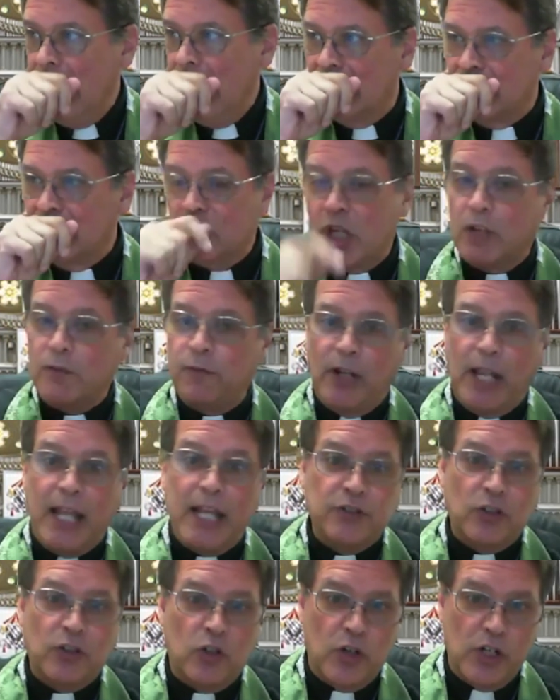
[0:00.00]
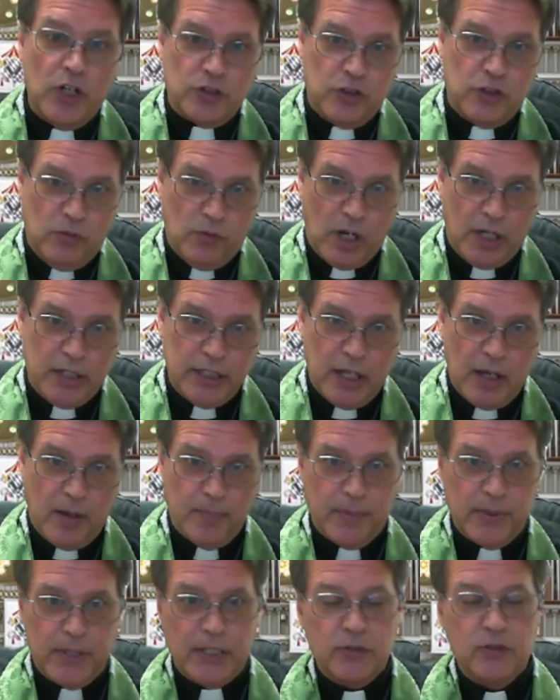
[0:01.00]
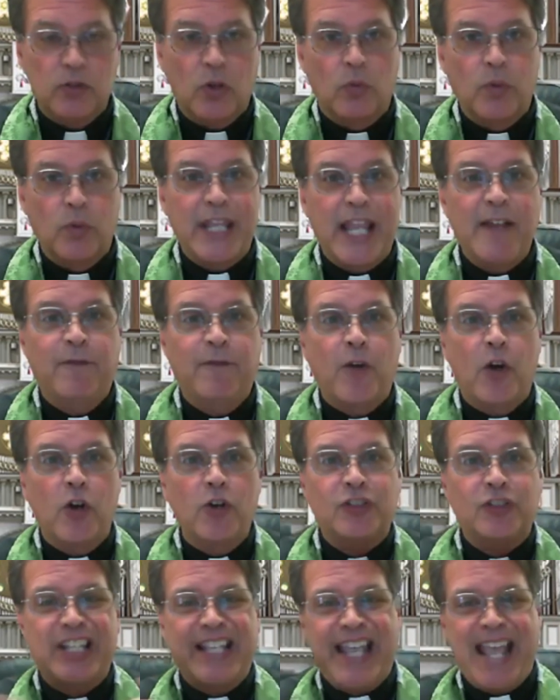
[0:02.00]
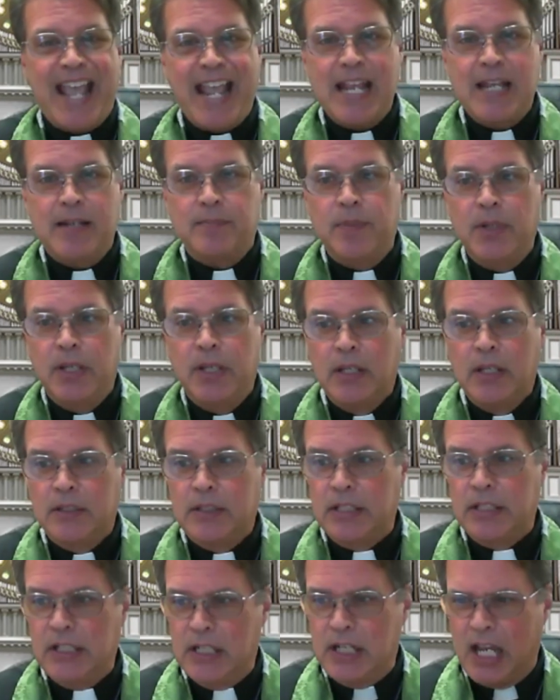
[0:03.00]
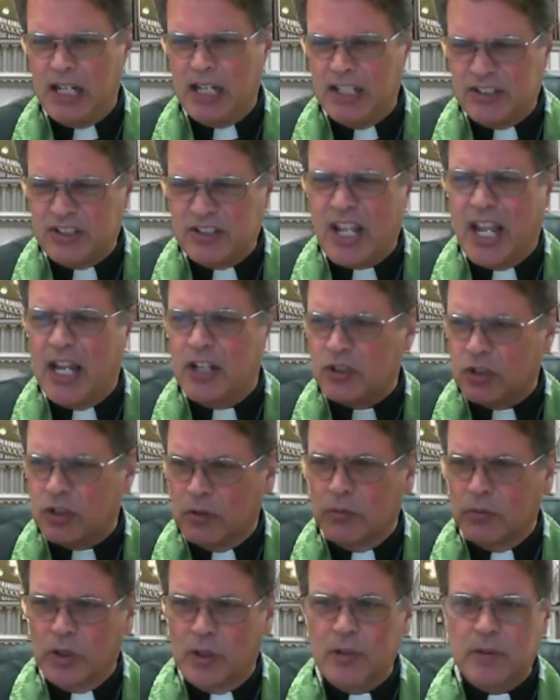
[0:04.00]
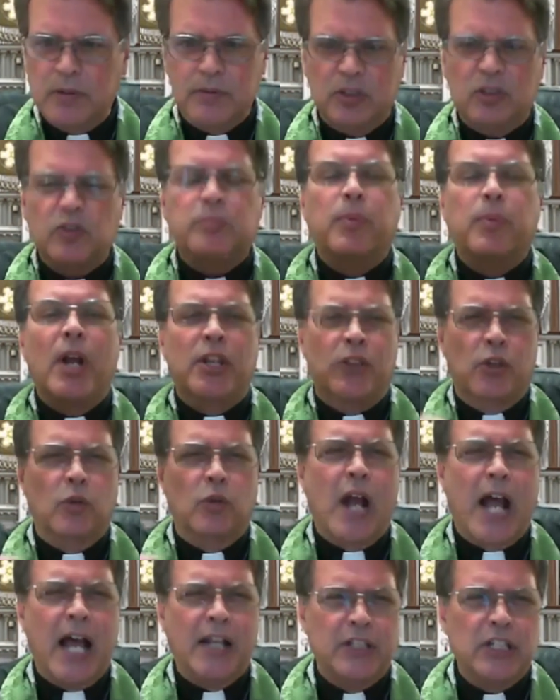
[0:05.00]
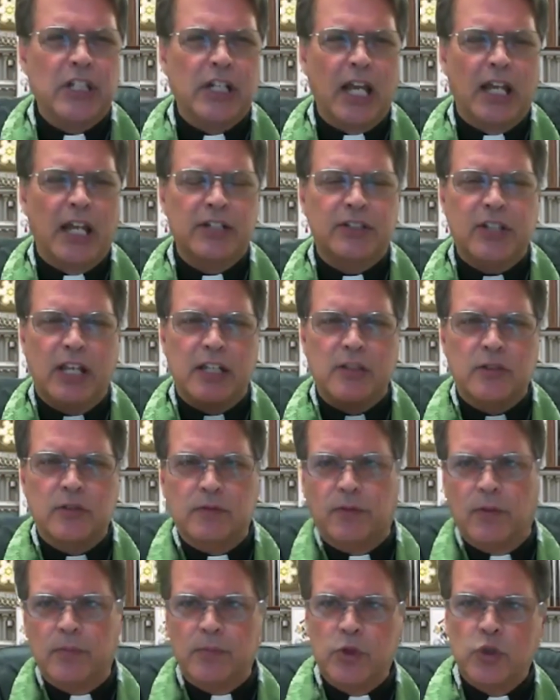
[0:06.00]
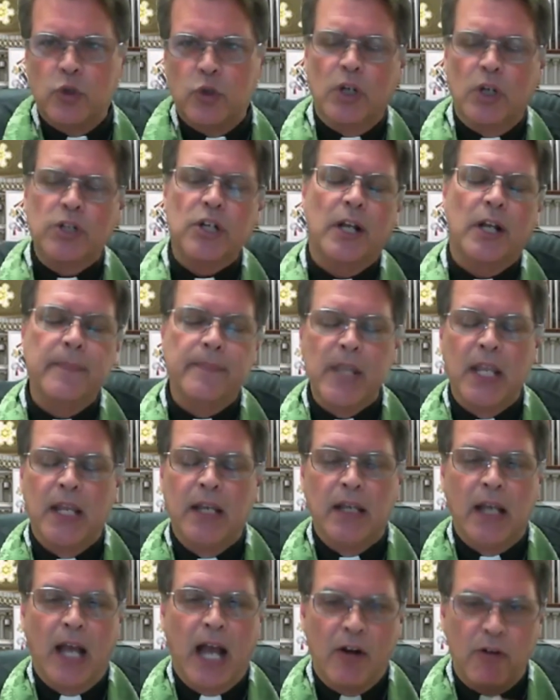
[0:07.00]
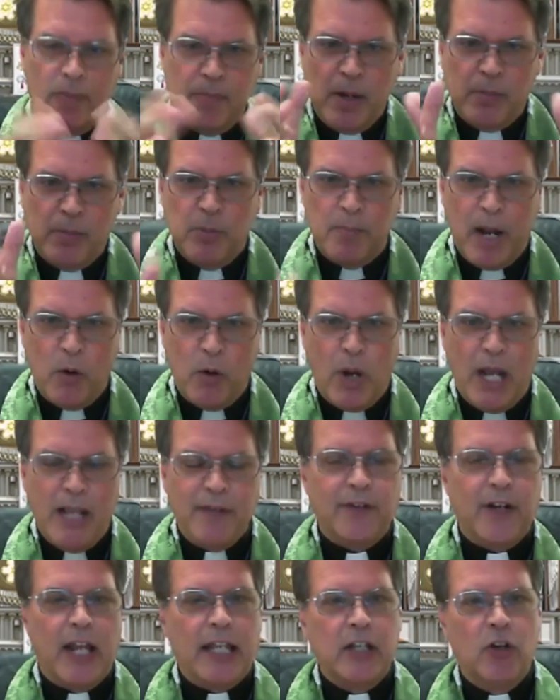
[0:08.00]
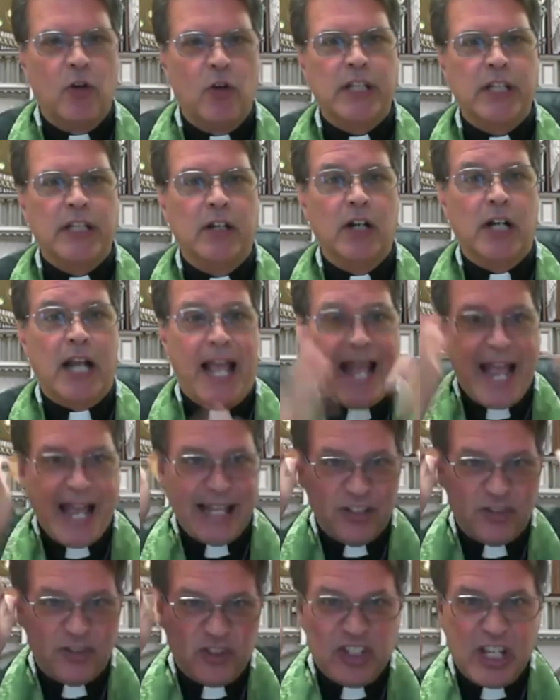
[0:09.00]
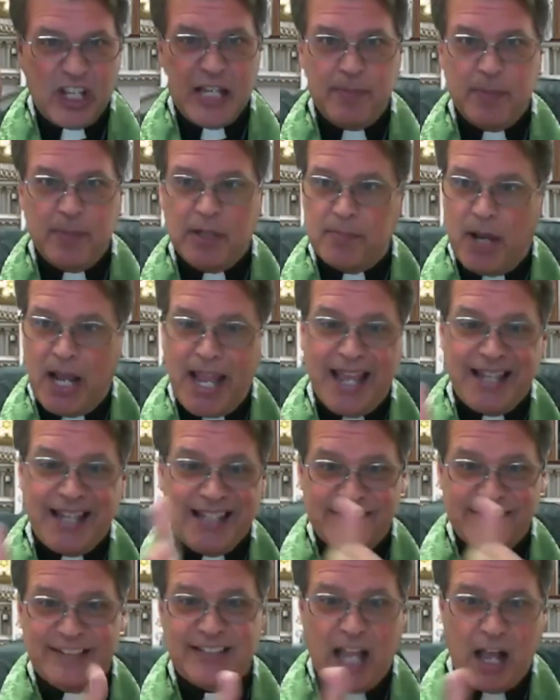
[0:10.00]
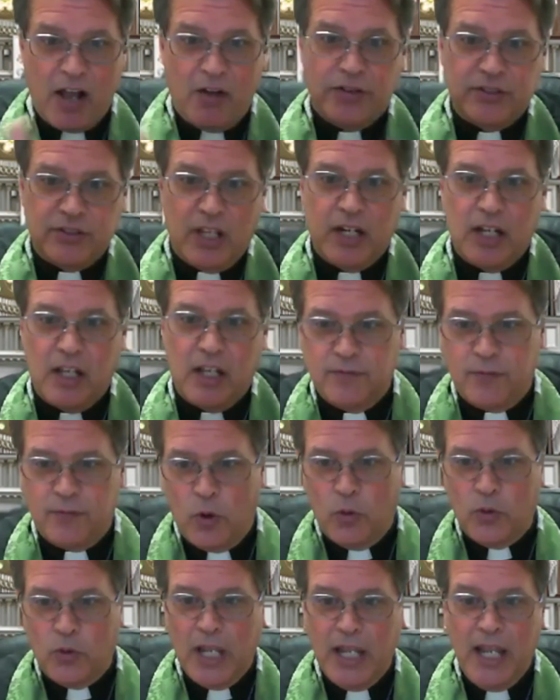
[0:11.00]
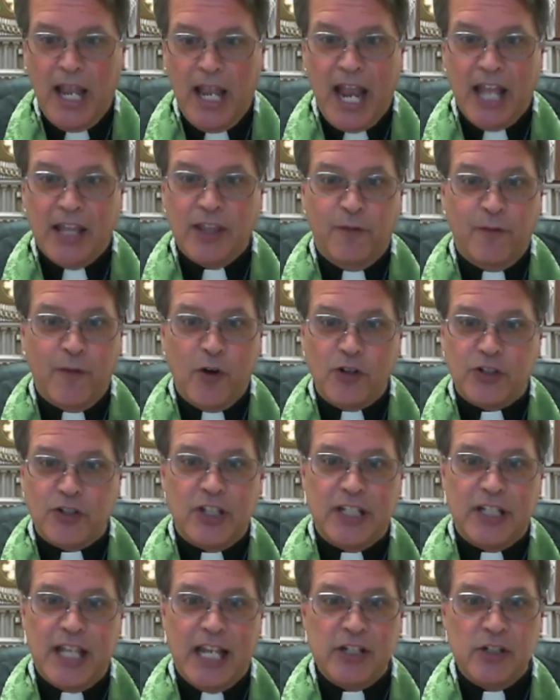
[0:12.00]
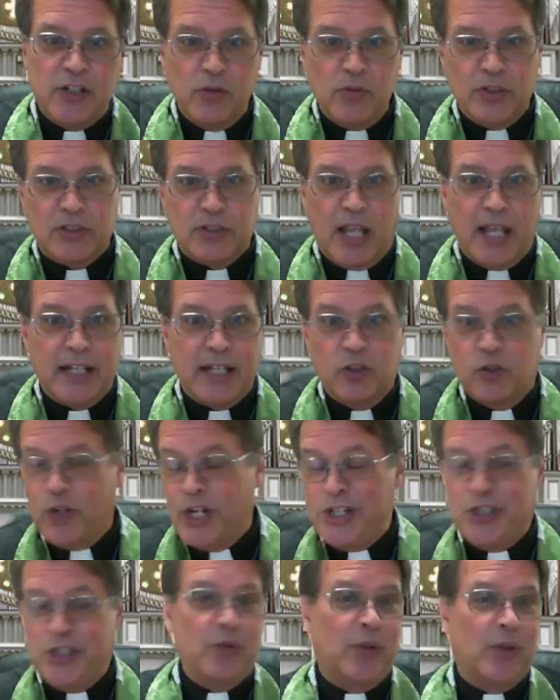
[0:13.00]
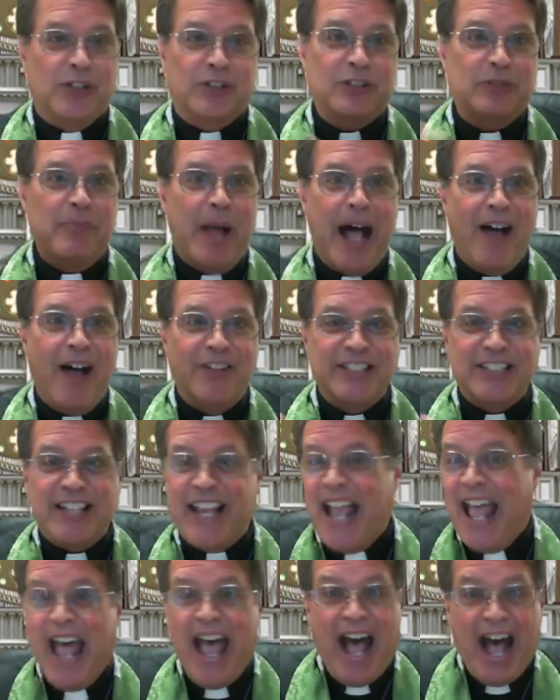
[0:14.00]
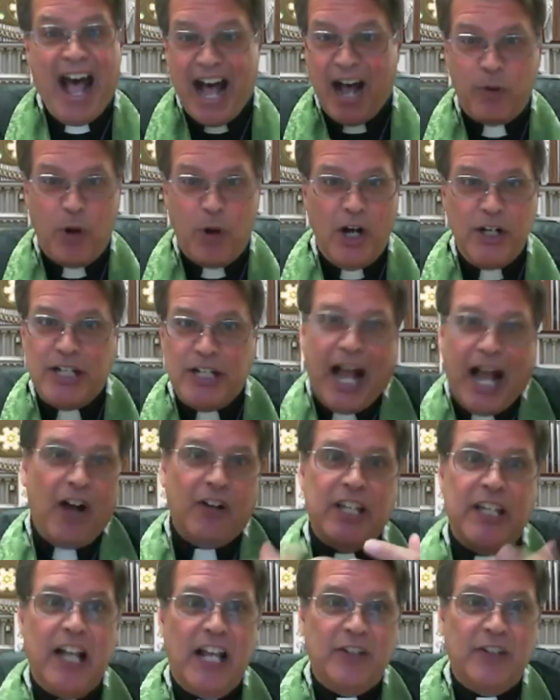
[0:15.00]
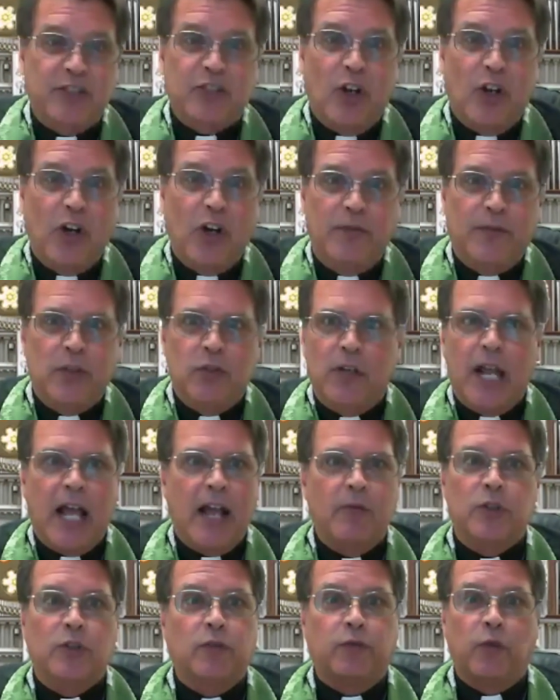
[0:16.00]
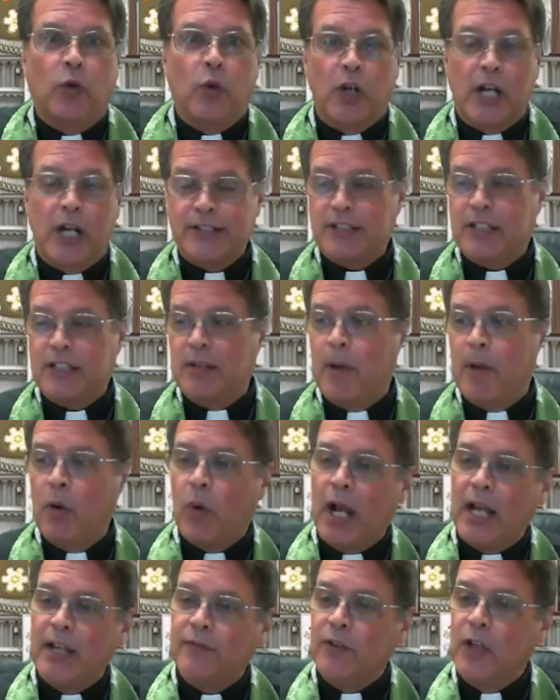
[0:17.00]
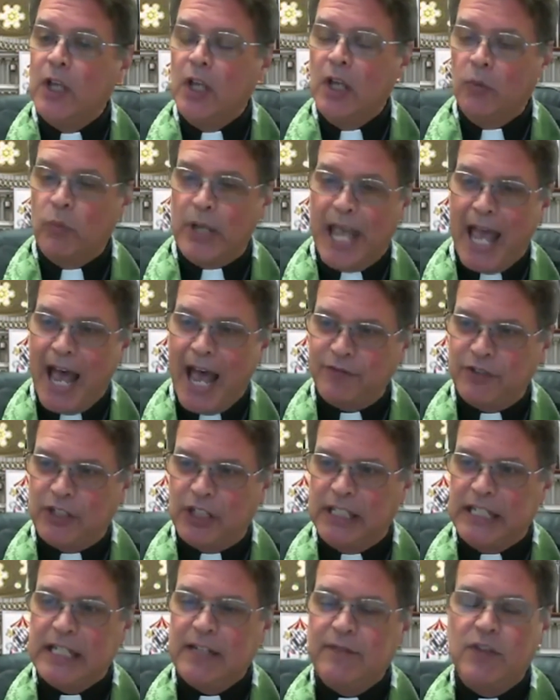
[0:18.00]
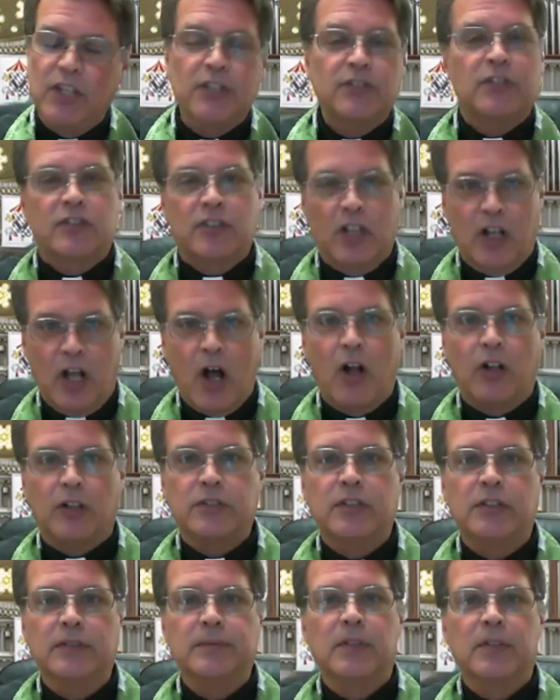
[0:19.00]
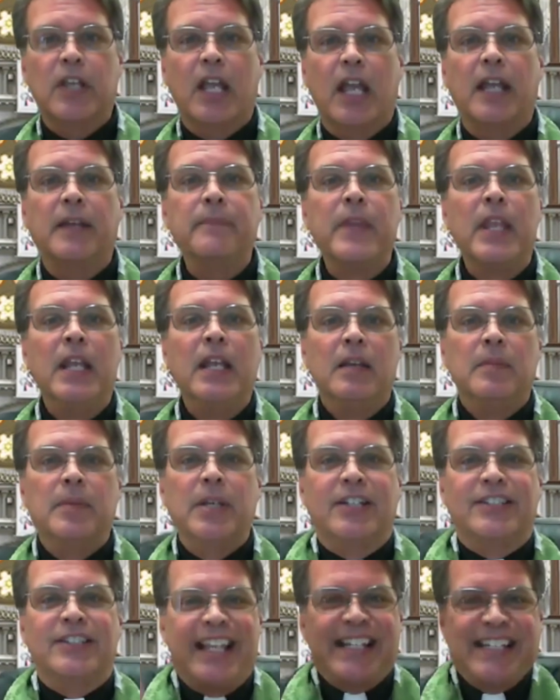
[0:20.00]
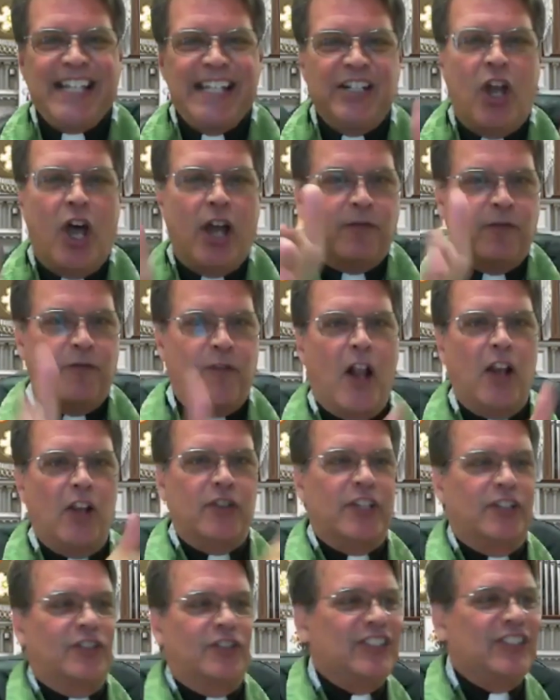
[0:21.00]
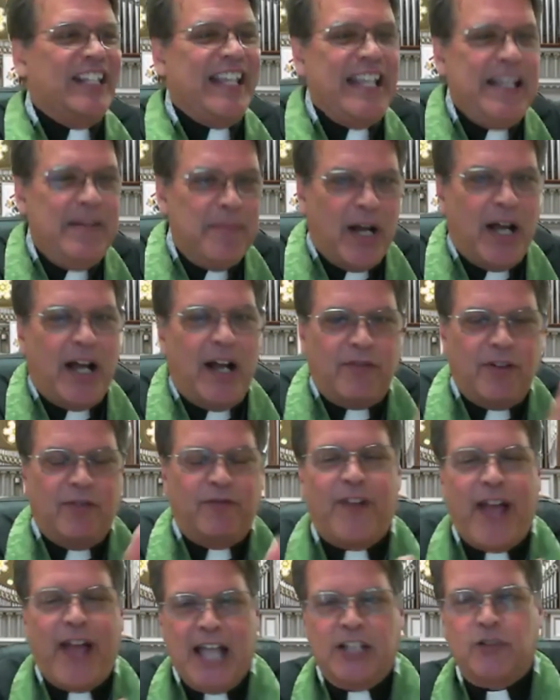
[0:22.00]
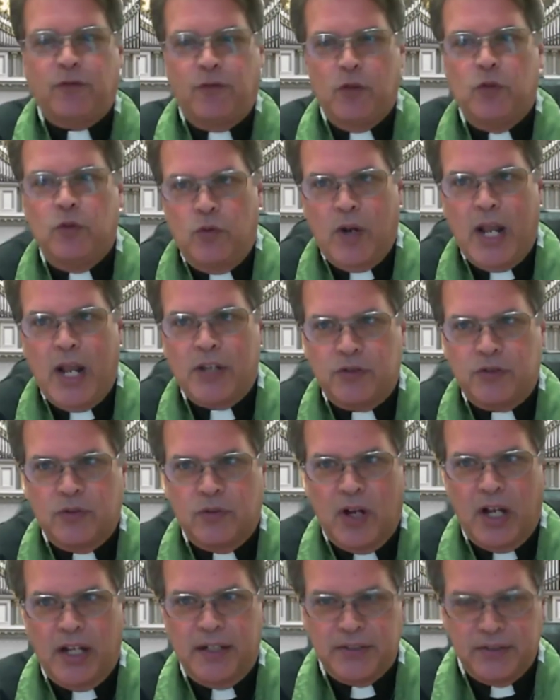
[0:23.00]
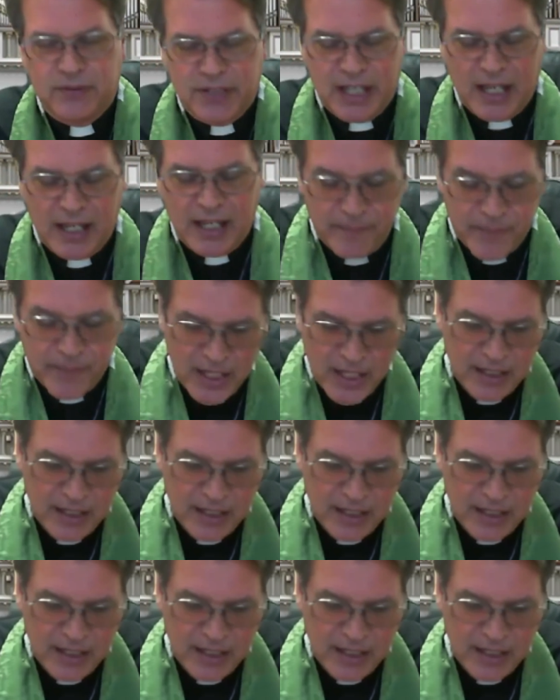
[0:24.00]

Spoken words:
Chick-fil-A is a Christian-run company. So when they first came to the United States, or really spread throughout the United States from Georgia, I remember my wife and I going there, and I had the schema in my head. This is how it's going to unfold. And the first thing they do is like greet you with a smile and say, "How are you? How can I serve you?" And I was floored. I said to my wife, "We have to leave. This is a cult." Okay? Because they did not follow the schema of a fast food restaurant, okay?